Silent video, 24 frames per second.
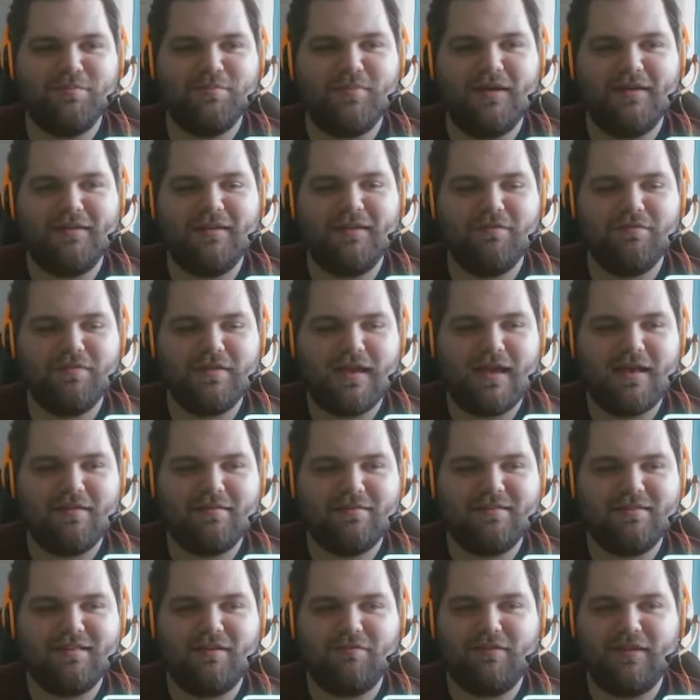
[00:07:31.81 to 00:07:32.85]
But if he has
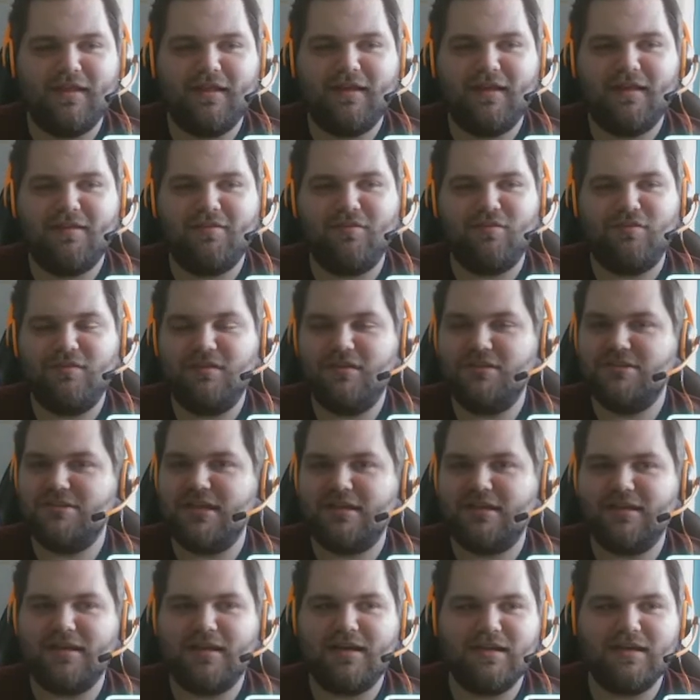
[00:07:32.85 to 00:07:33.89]
stuff like, as you see,
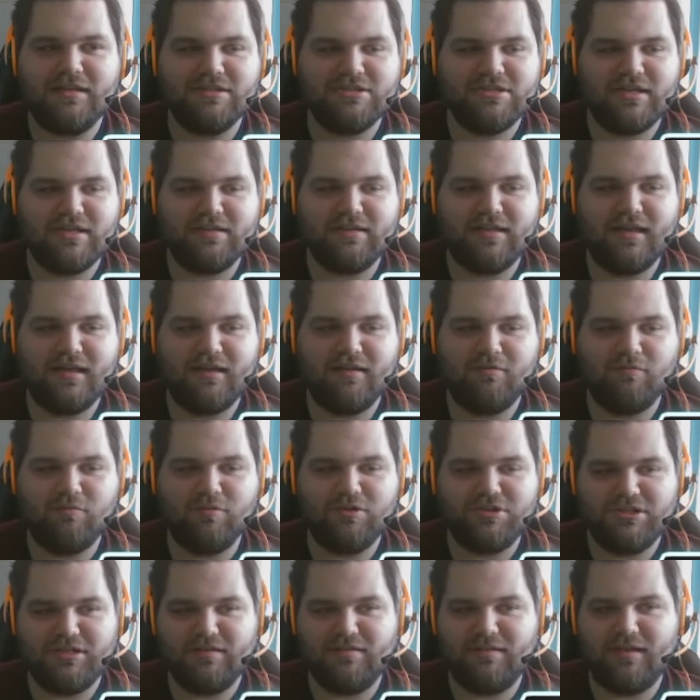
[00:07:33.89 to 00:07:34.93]
Jack 9, Jack 10,
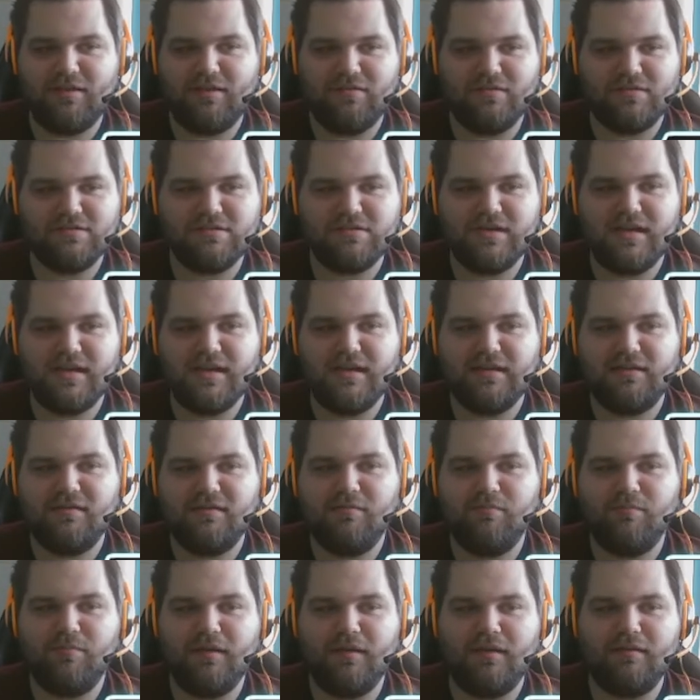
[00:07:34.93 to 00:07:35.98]
which is now the straight,
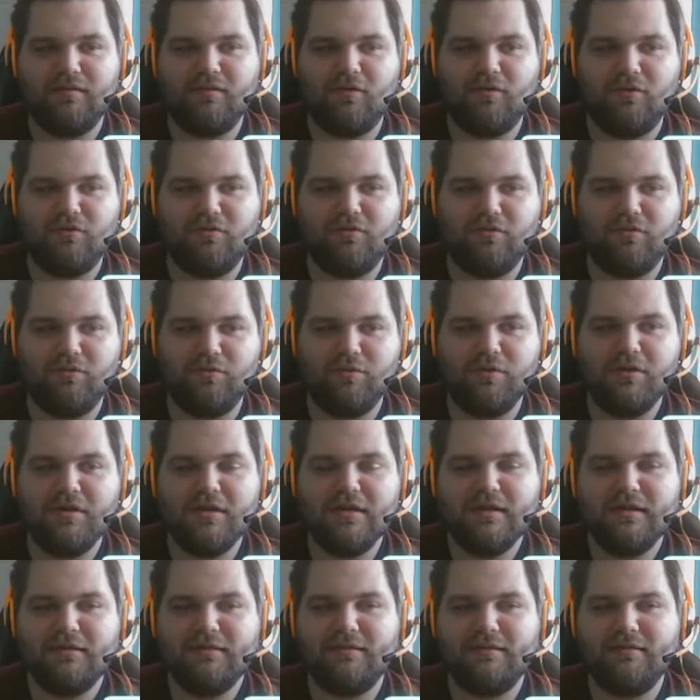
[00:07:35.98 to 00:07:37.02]
but also
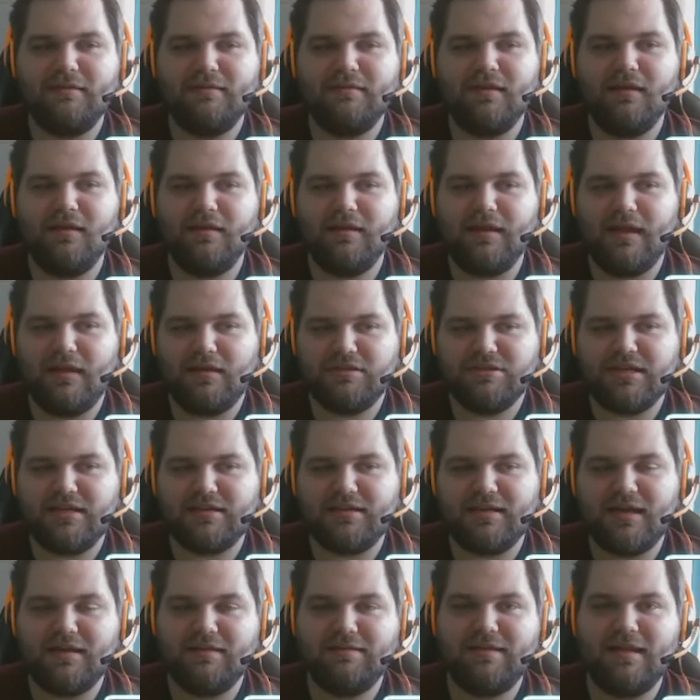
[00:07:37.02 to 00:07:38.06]
Jack
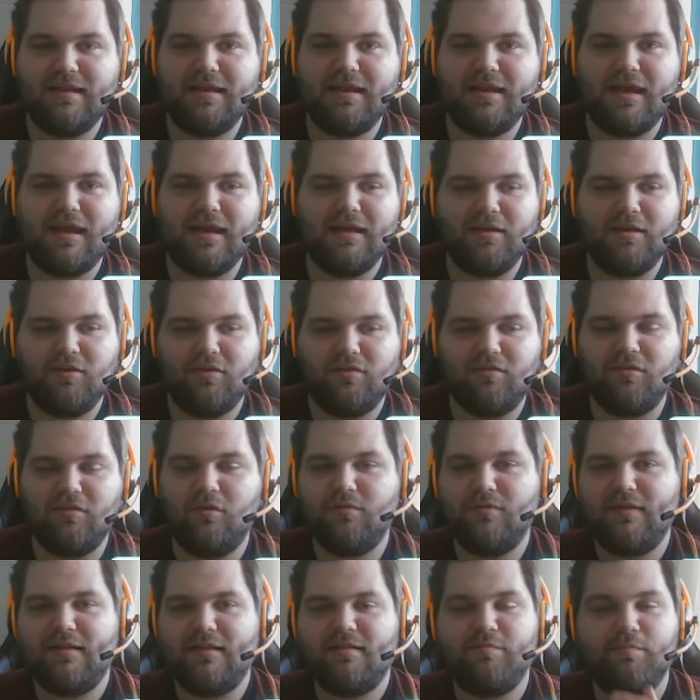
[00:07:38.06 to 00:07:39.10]
9, 10, 9,
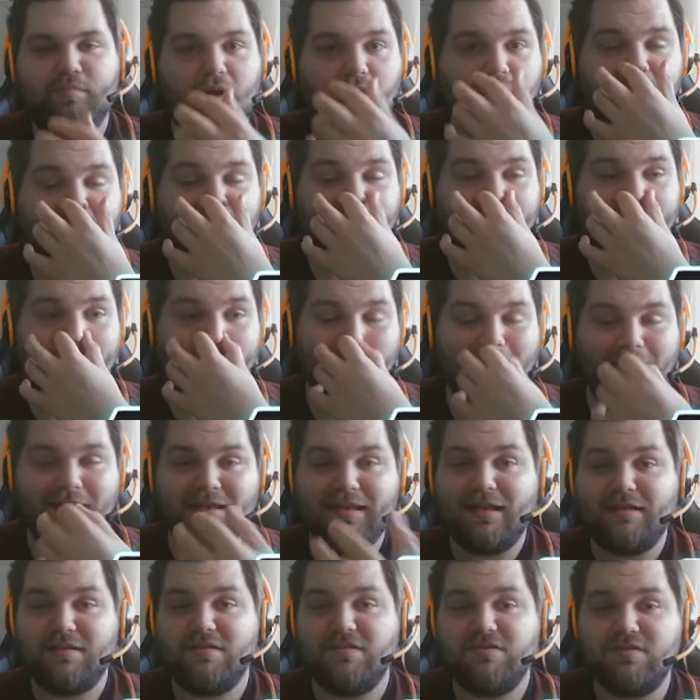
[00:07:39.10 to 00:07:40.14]
so that's blocking the
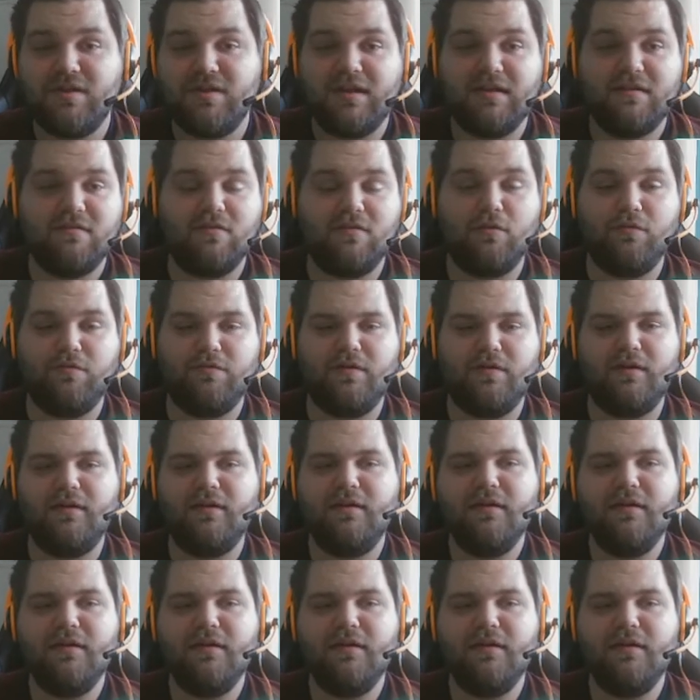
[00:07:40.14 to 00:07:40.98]
nut straight so far.